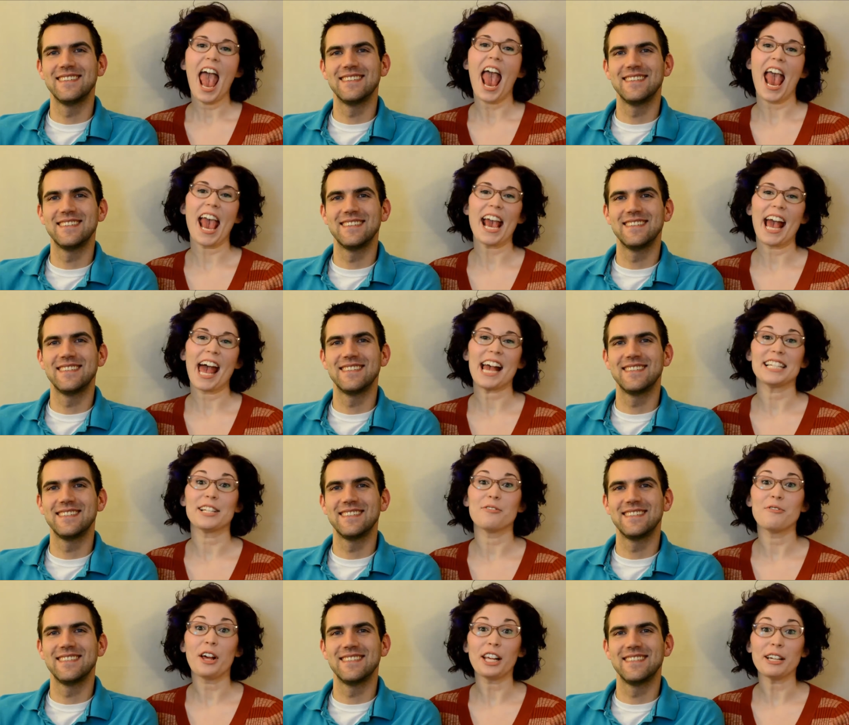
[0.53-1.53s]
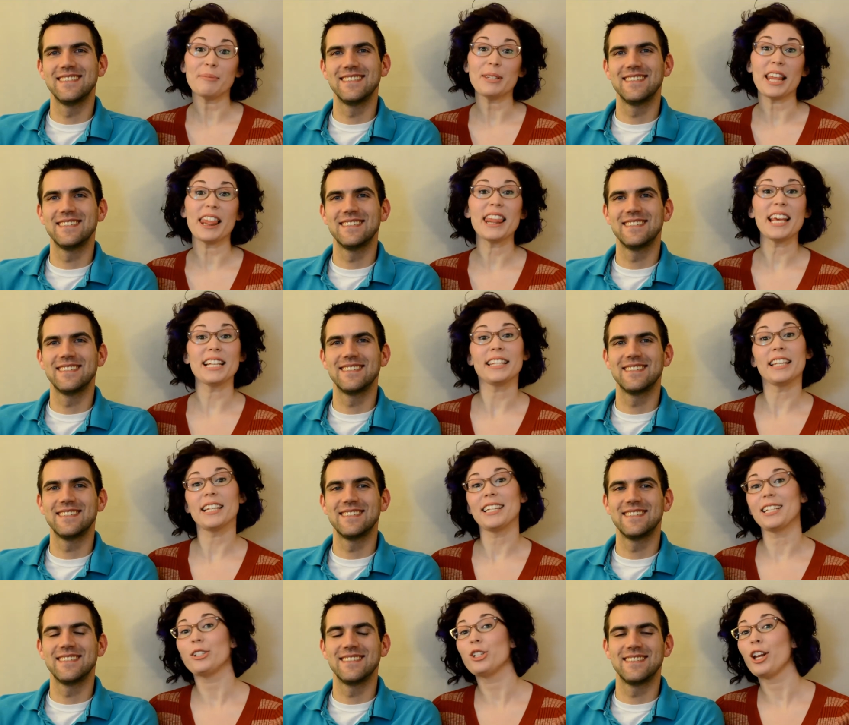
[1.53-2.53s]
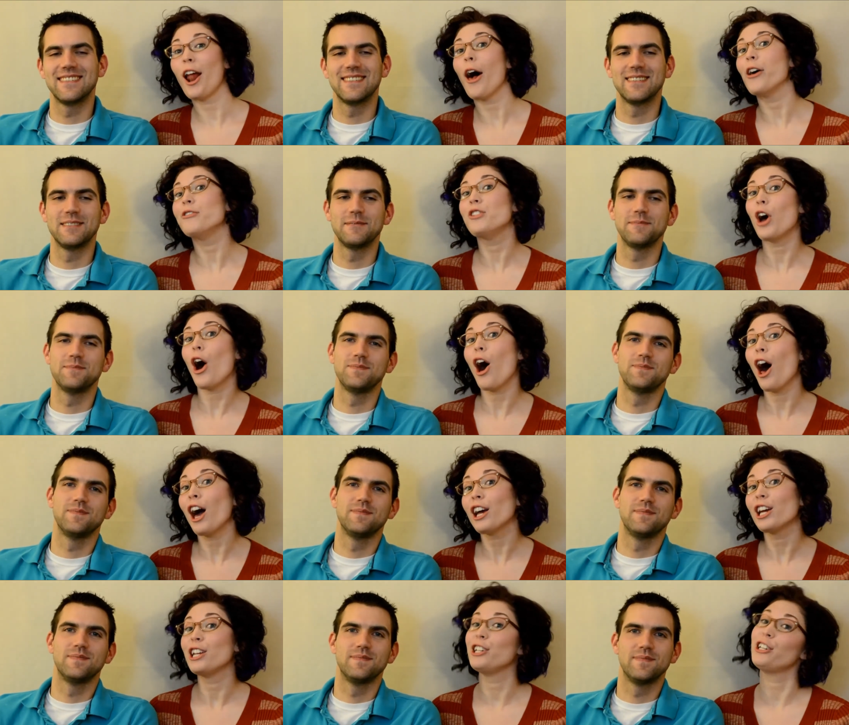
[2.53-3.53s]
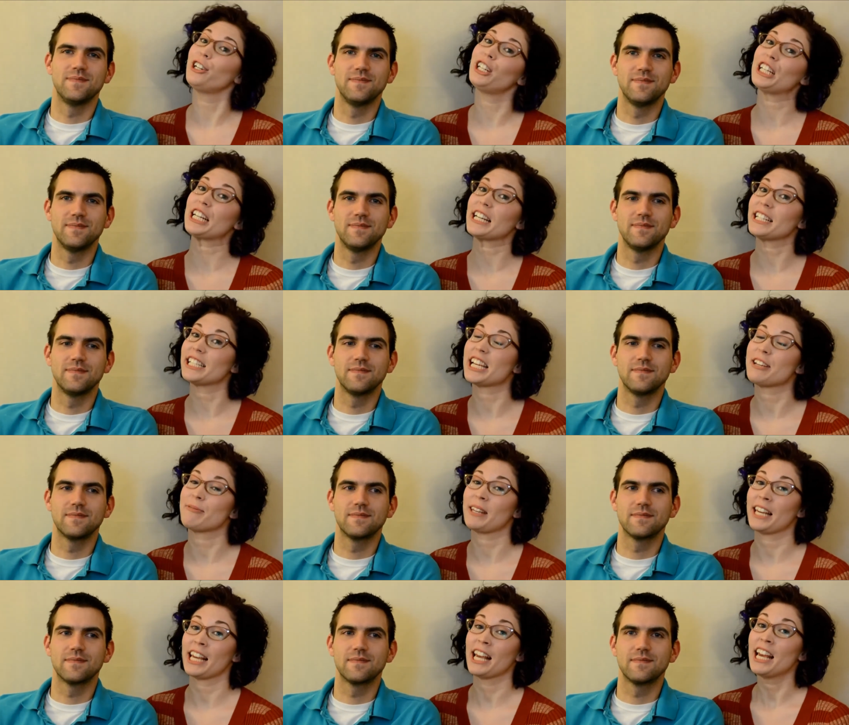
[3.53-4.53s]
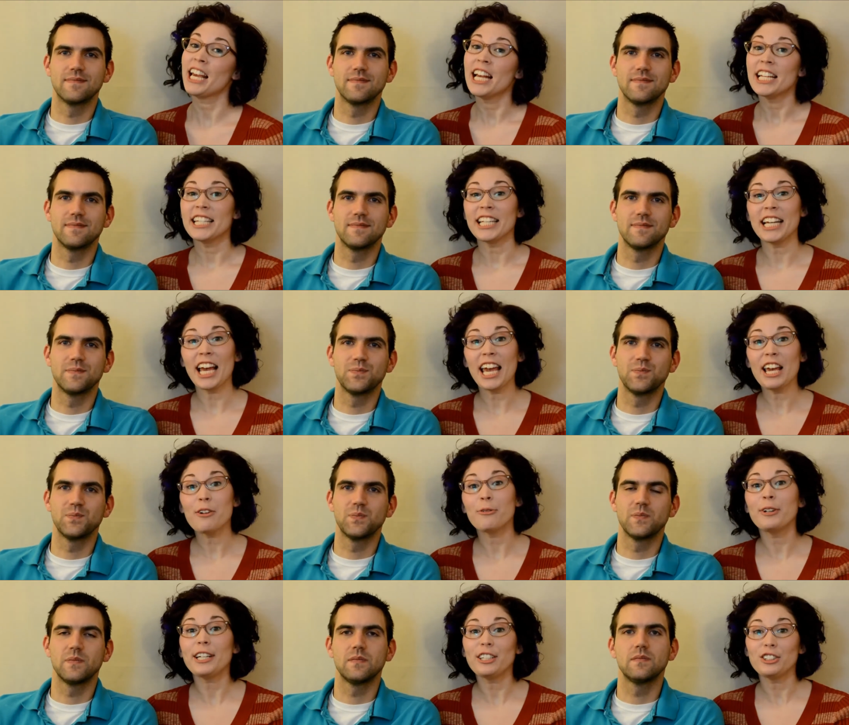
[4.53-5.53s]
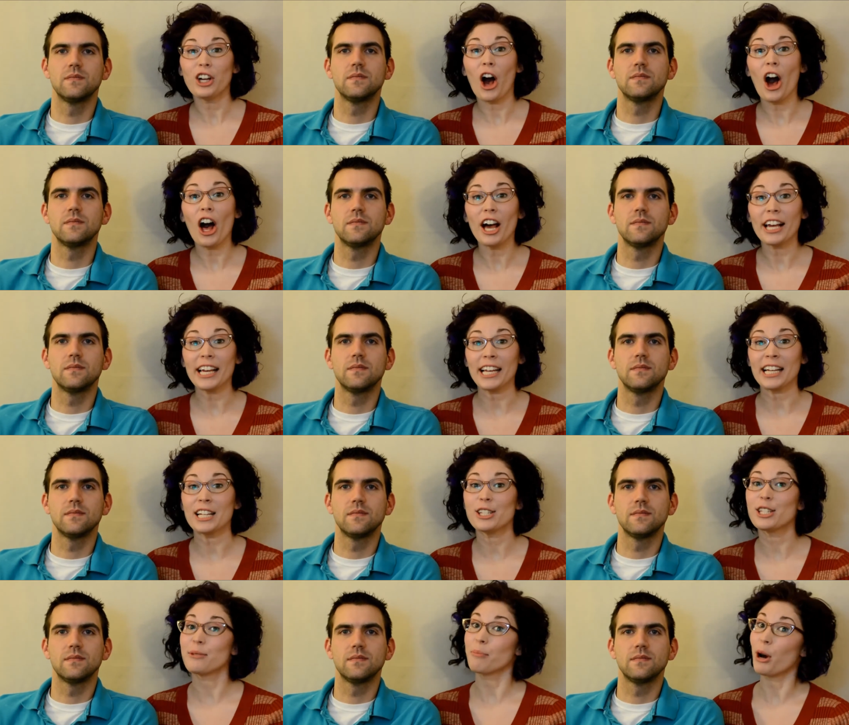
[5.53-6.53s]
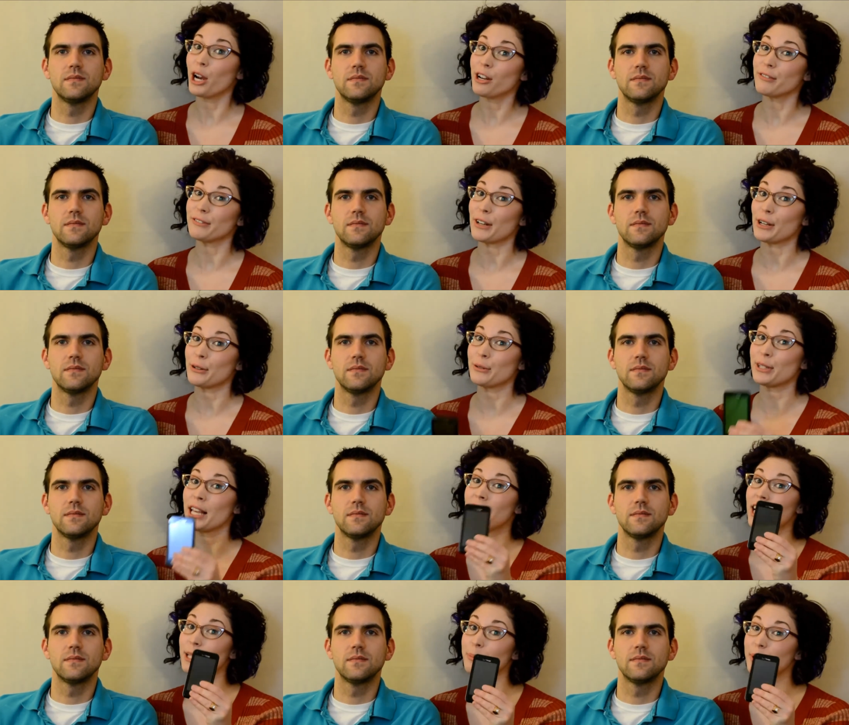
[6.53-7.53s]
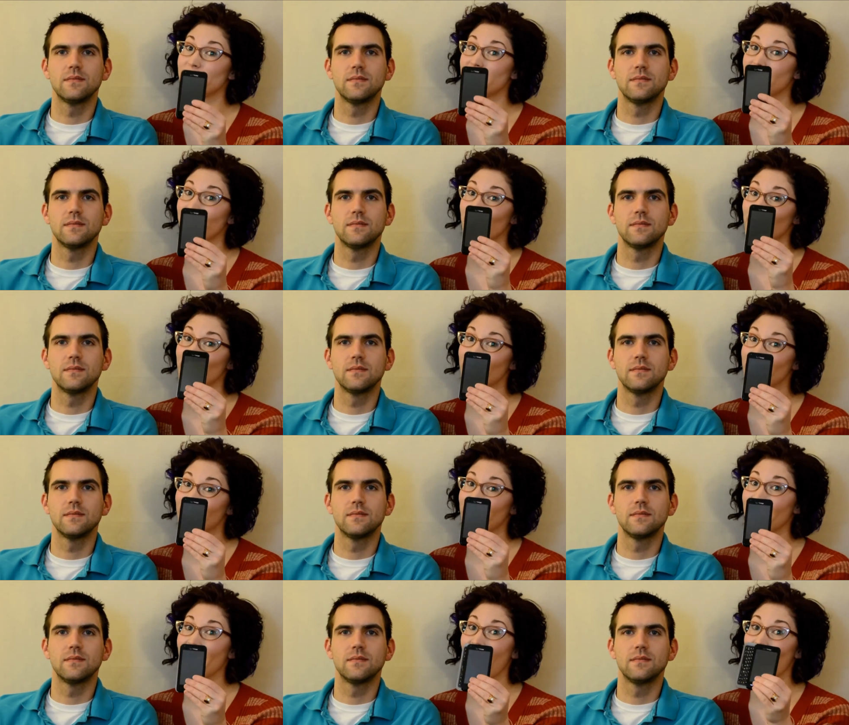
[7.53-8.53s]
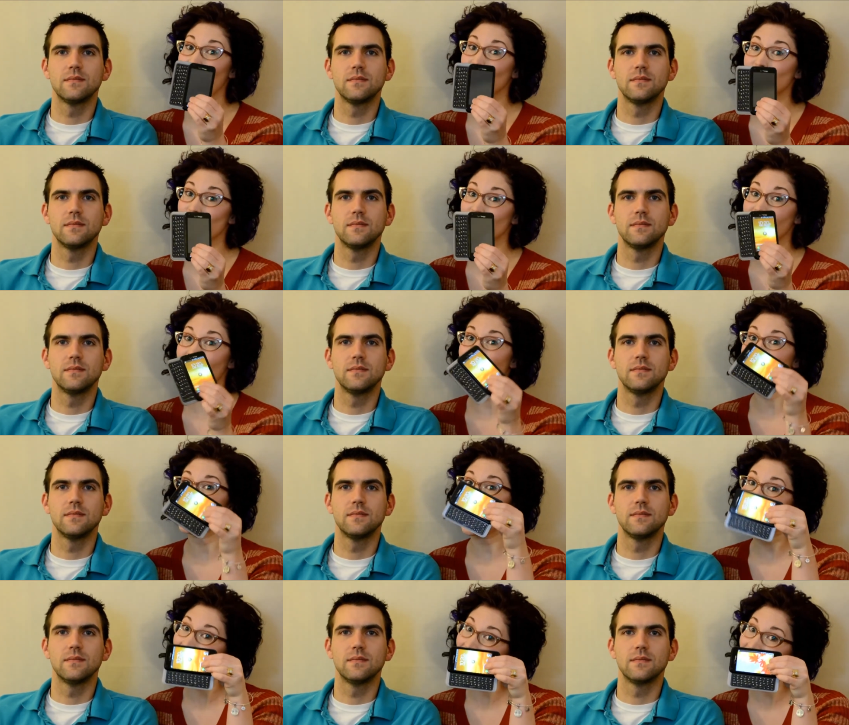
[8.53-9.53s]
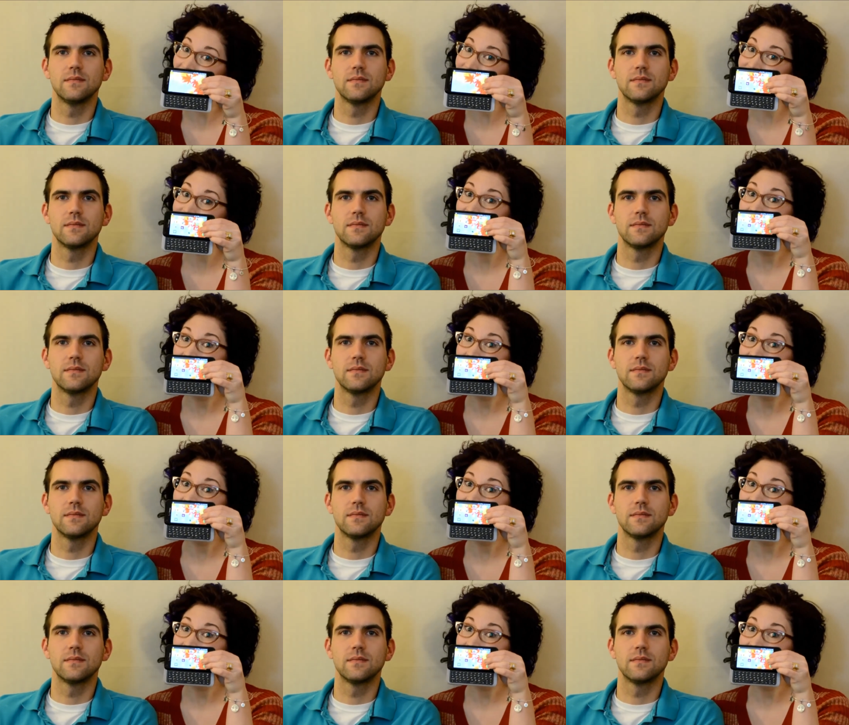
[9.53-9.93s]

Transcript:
Speaker 1: Hey guys, and welcome to this edition of Talk Nerdy to Me. Tonight we are talking smartphones, specifically the L G Enact.